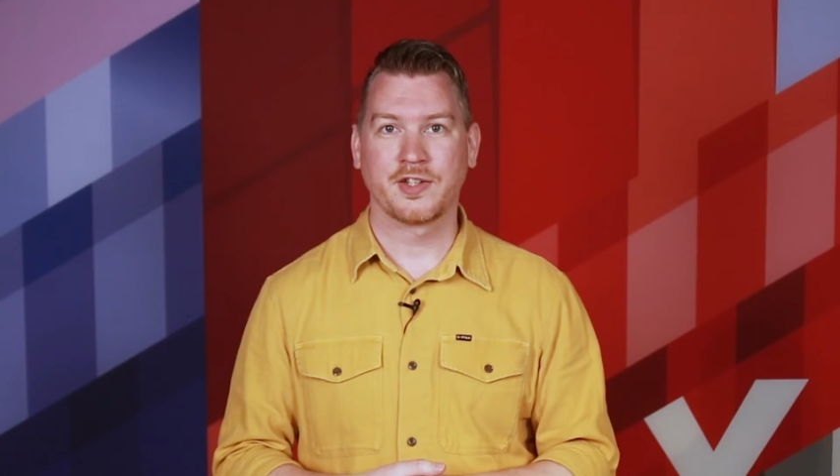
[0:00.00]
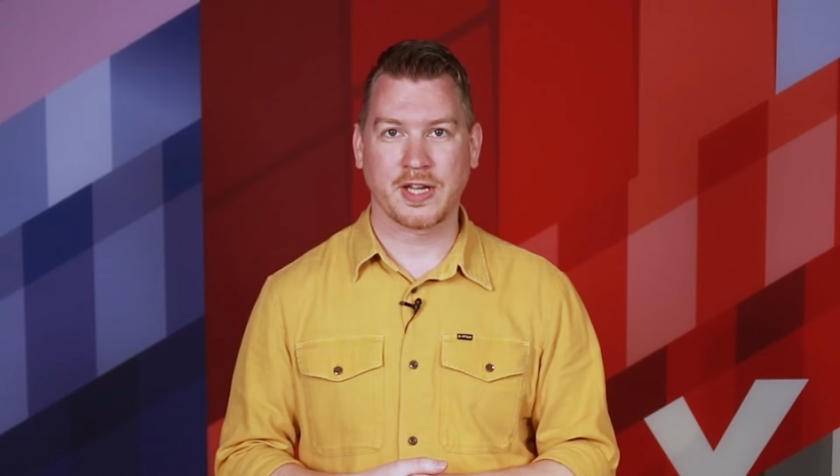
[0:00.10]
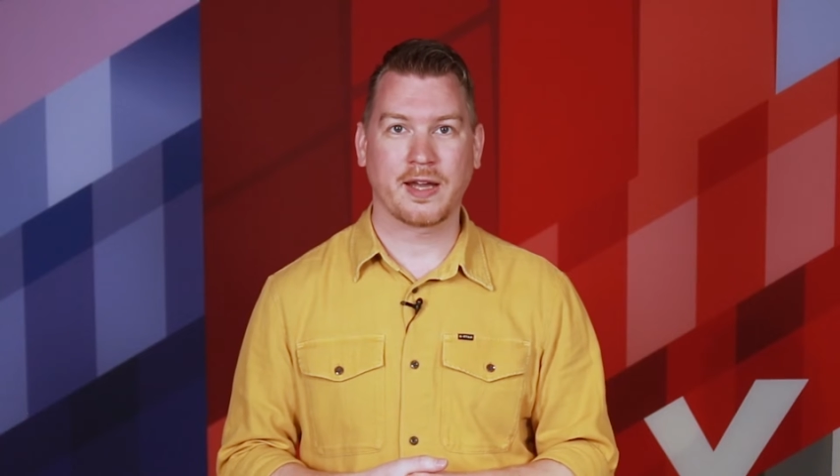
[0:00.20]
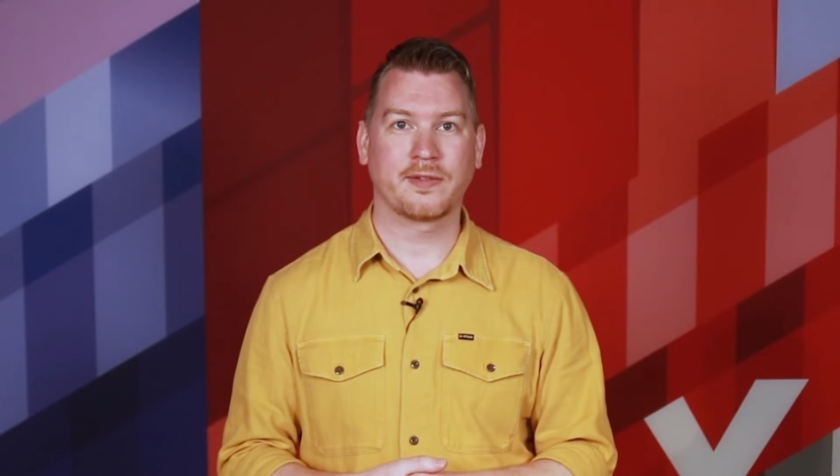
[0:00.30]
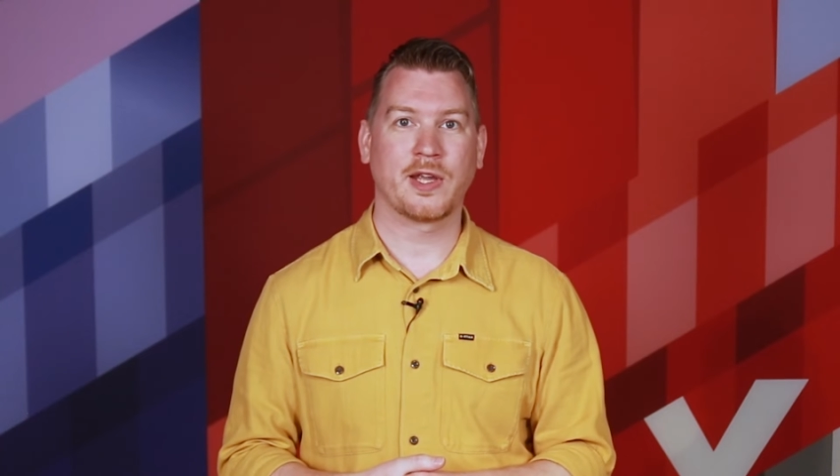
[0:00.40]

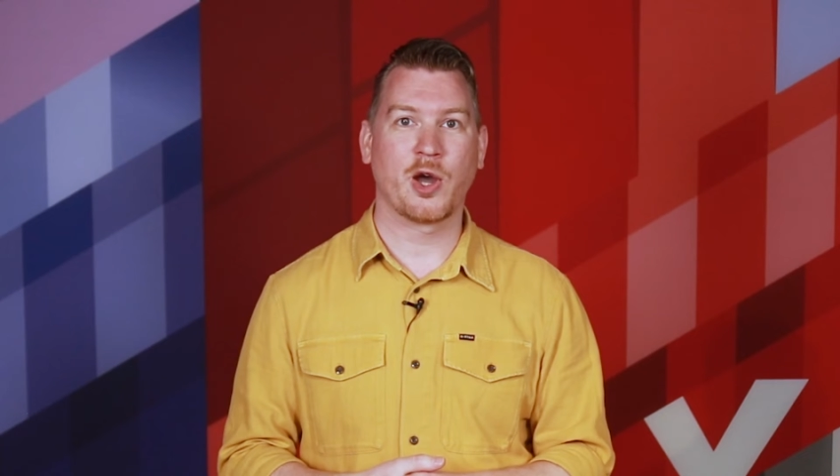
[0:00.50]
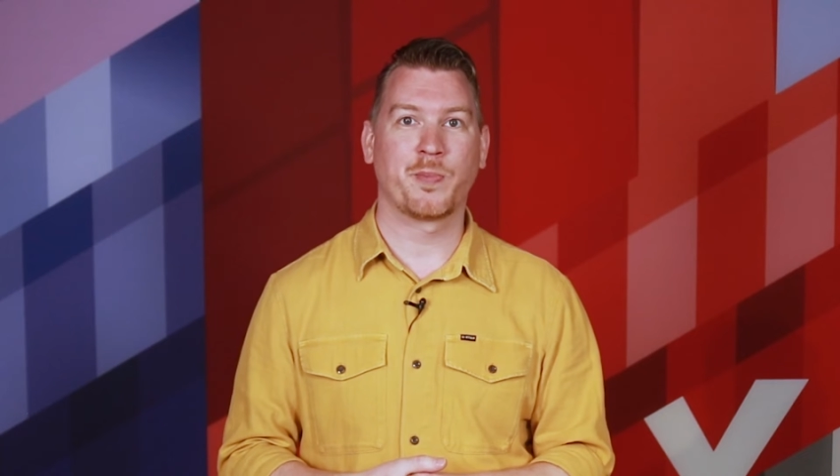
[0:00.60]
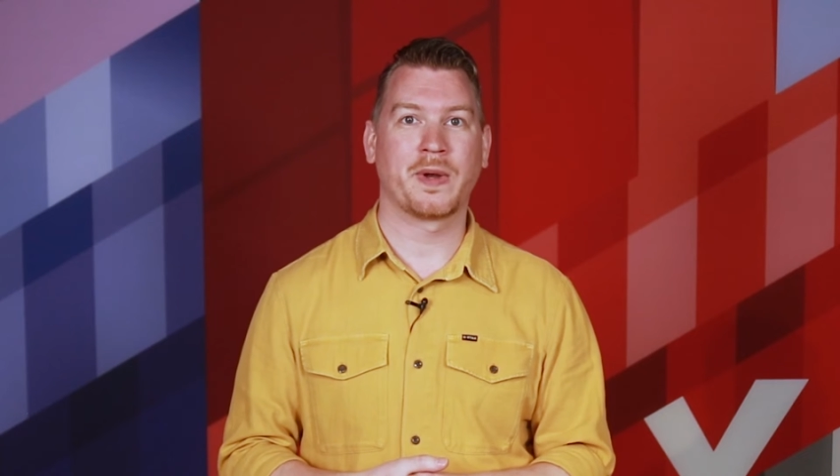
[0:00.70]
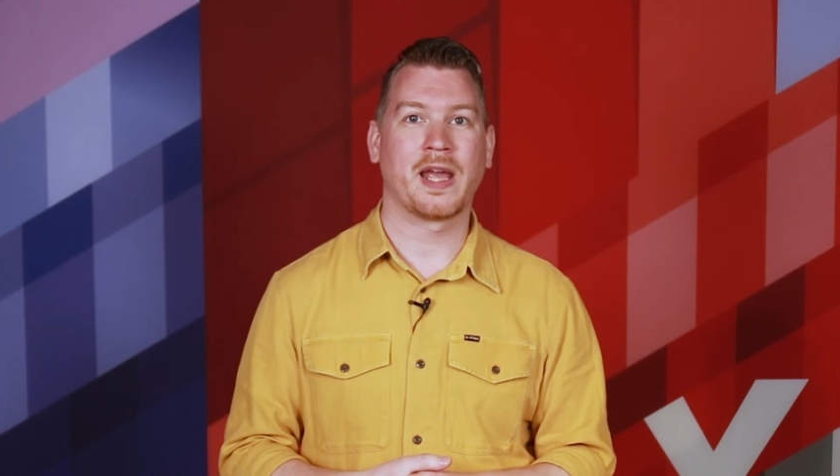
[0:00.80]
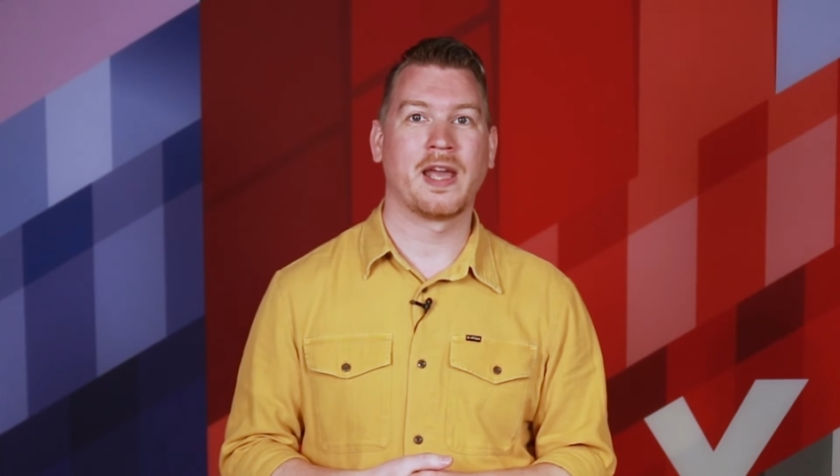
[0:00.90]
Check out the
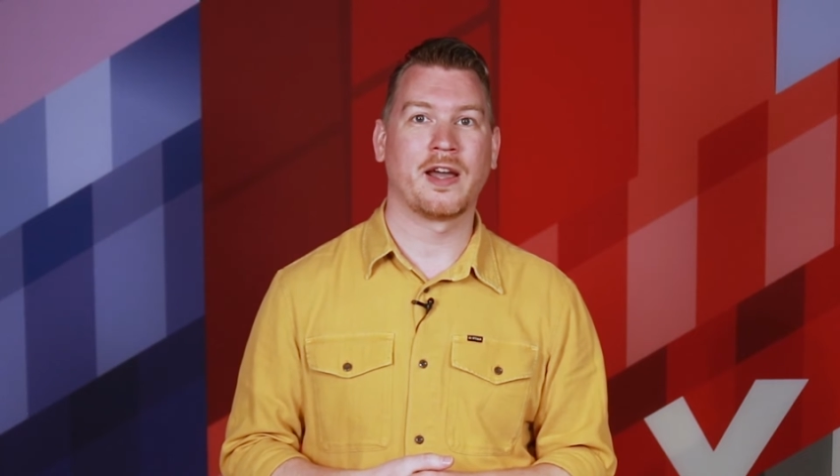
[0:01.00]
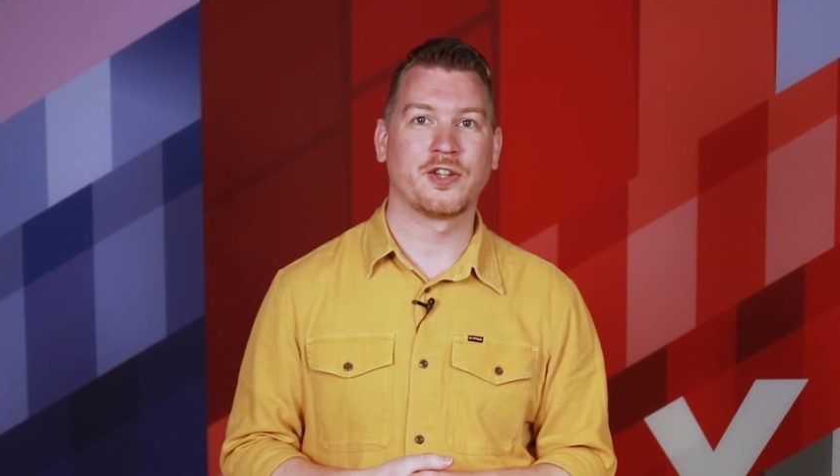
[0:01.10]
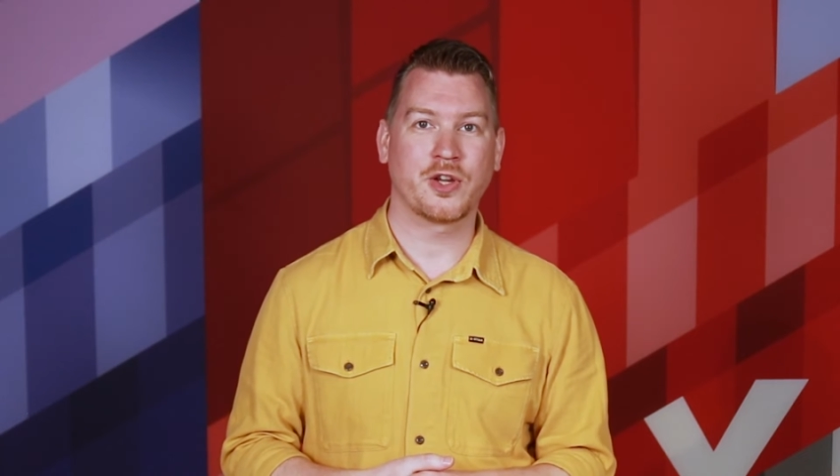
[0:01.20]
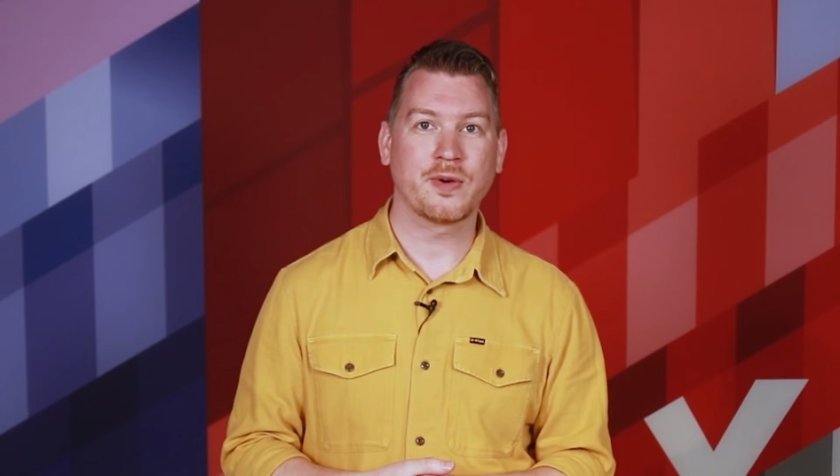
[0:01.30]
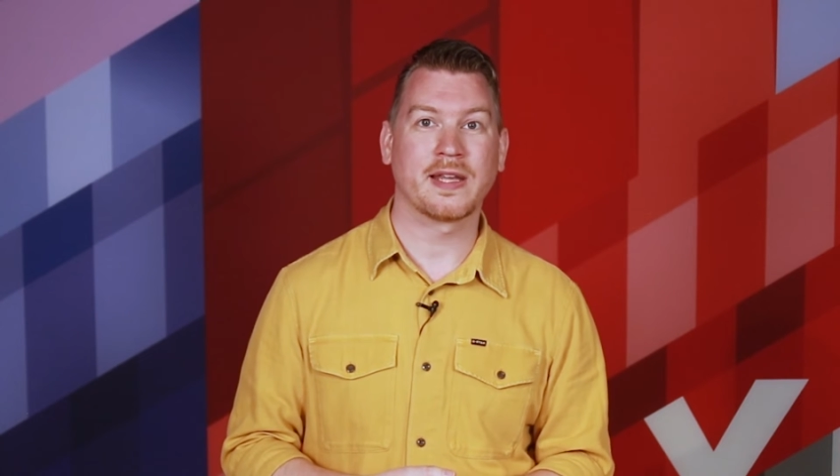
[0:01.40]
OpenAI
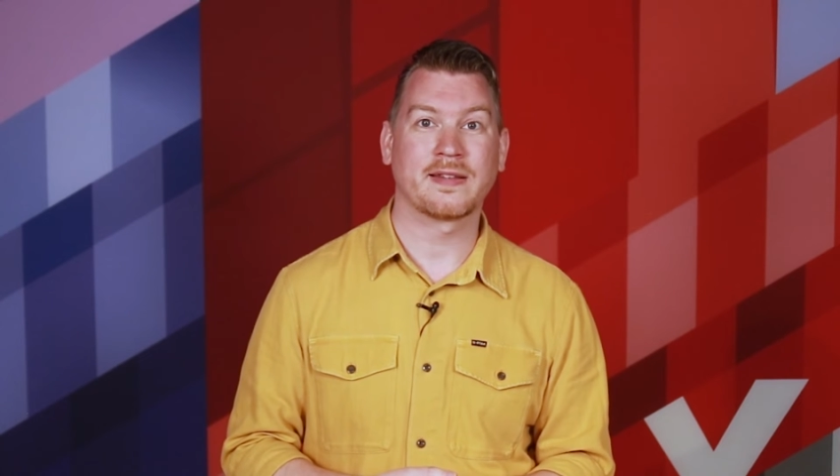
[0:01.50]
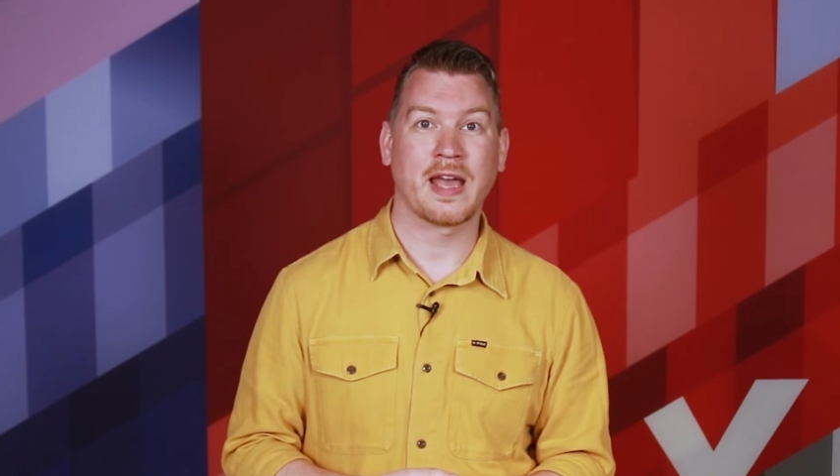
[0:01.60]
Showcase